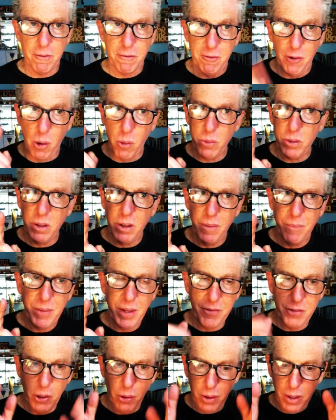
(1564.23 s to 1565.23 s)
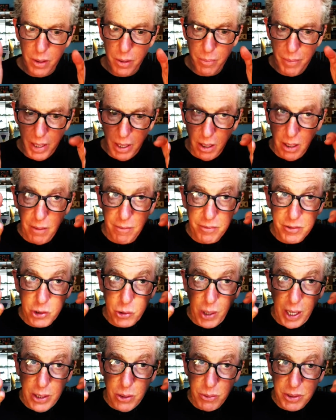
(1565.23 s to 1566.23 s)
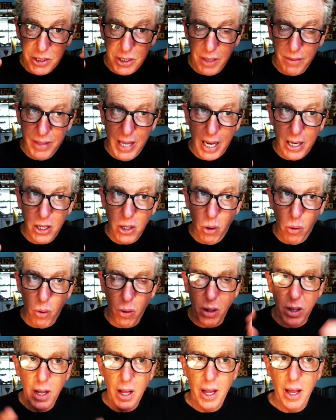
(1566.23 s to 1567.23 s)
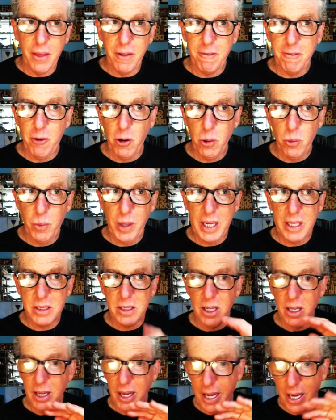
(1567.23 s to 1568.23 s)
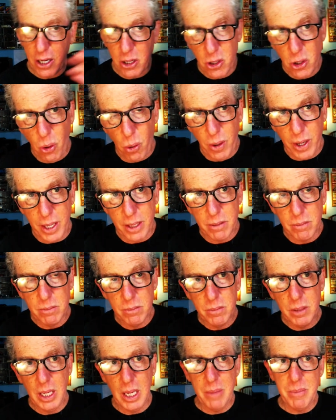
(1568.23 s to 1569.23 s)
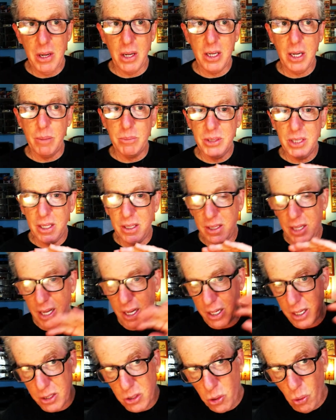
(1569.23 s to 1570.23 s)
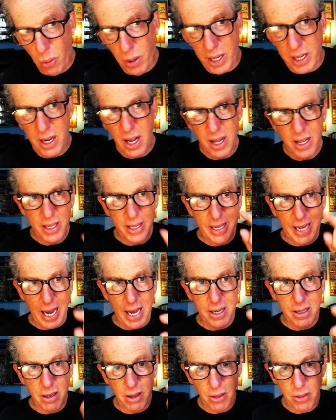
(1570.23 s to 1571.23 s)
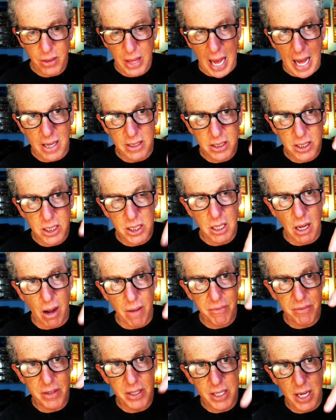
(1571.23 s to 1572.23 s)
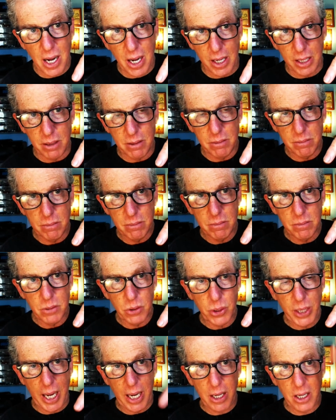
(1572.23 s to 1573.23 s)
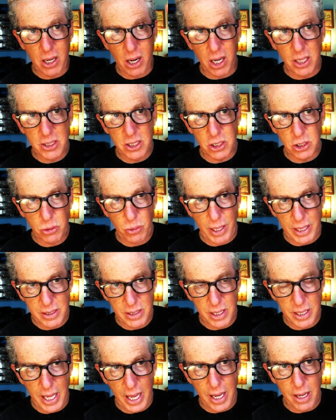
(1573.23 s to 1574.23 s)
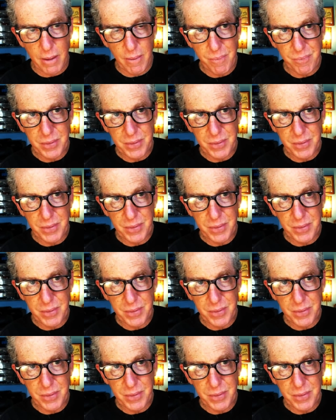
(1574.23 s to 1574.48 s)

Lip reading: phone. If you're in the middle of trying to achieve that goal and the phone rings, ignore it. Email comes in, ignore it. Get that stuff done. Okay, concentrate today.